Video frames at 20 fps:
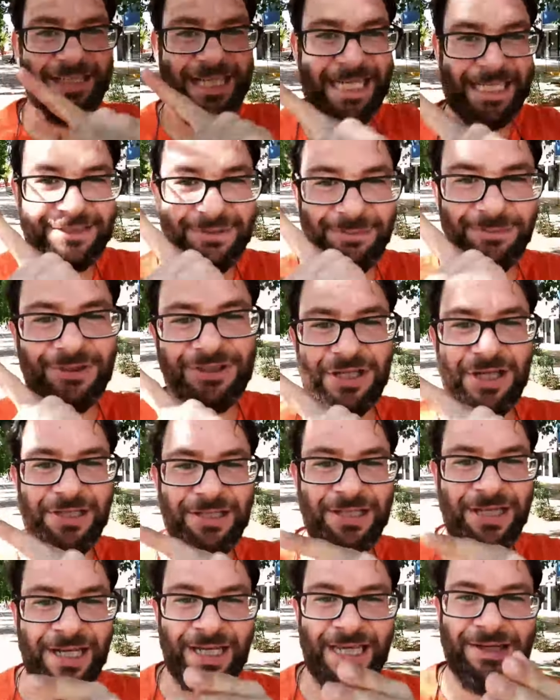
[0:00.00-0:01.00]
get some sun,
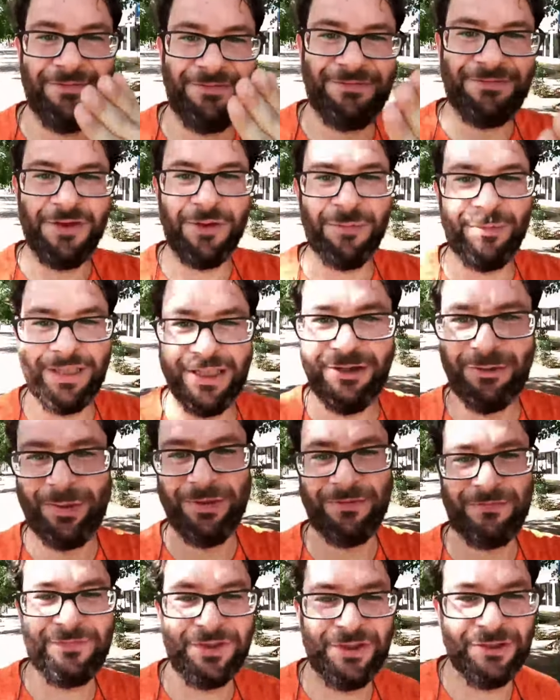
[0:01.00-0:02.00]
and film a little
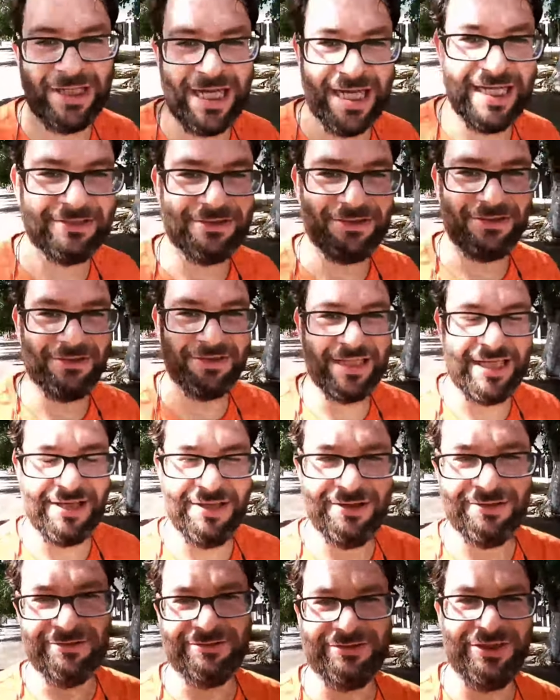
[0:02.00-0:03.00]
bit for you guys. So
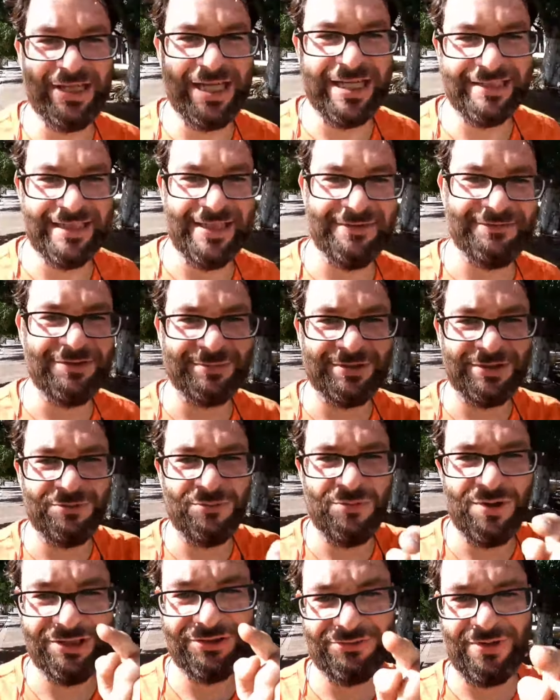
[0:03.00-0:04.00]
now you guys have something to
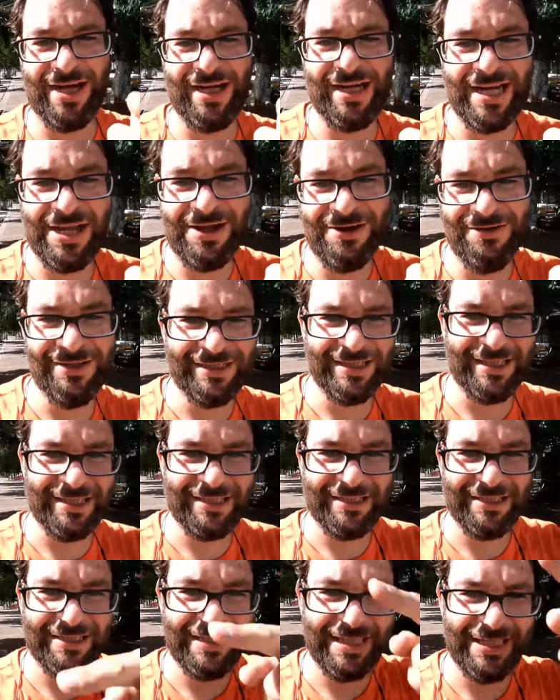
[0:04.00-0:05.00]
watch right now, and
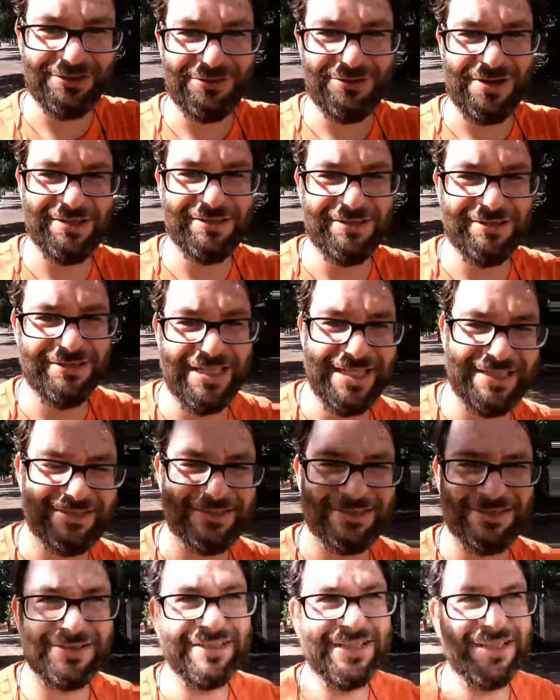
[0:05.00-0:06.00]
then later on next
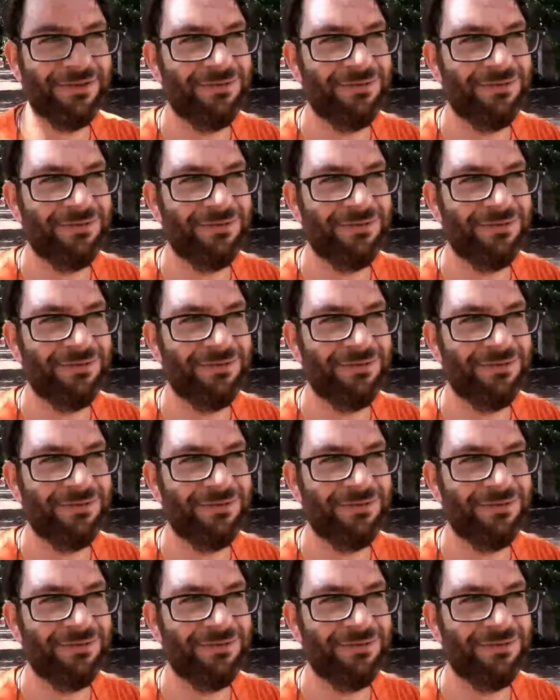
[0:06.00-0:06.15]
Sunday